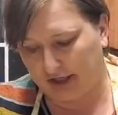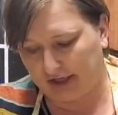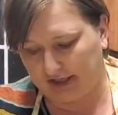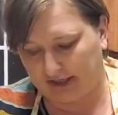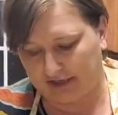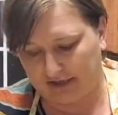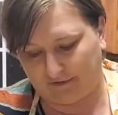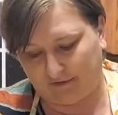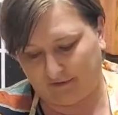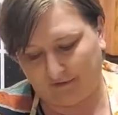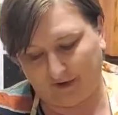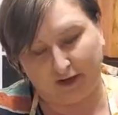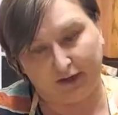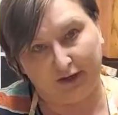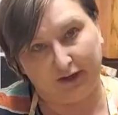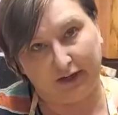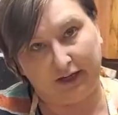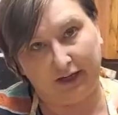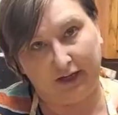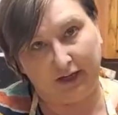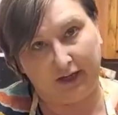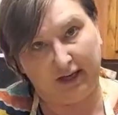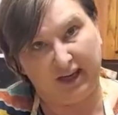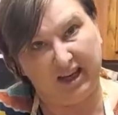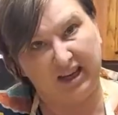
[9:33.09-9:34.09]
is
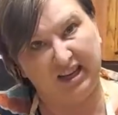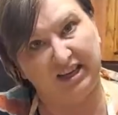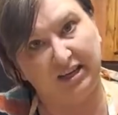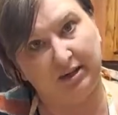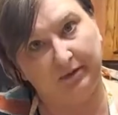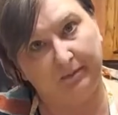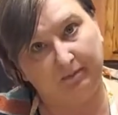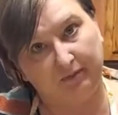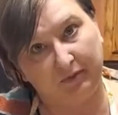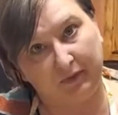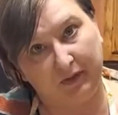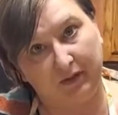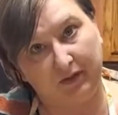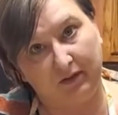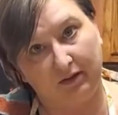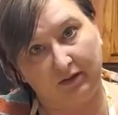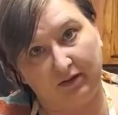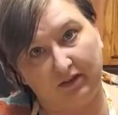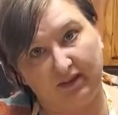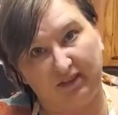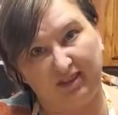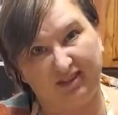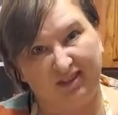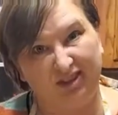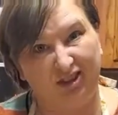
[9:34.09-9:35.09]
fairly
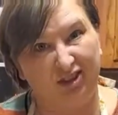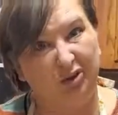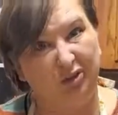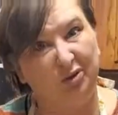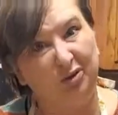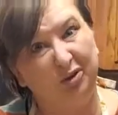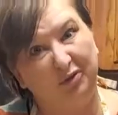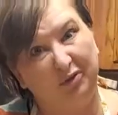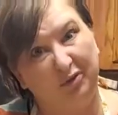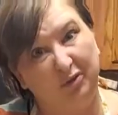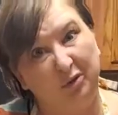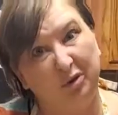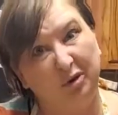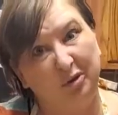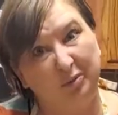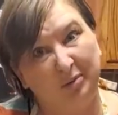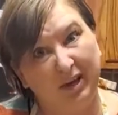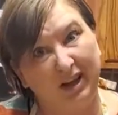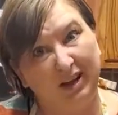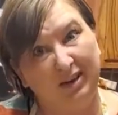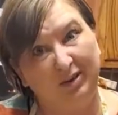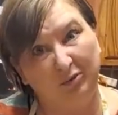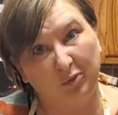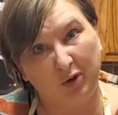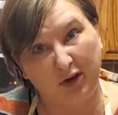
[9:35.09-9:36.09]
uniform
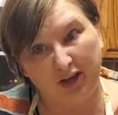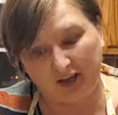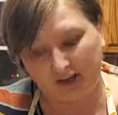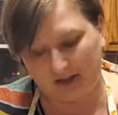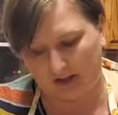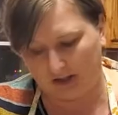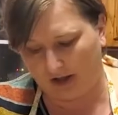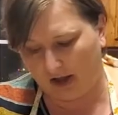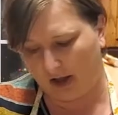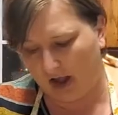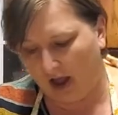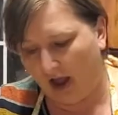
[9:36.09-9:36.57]
in width.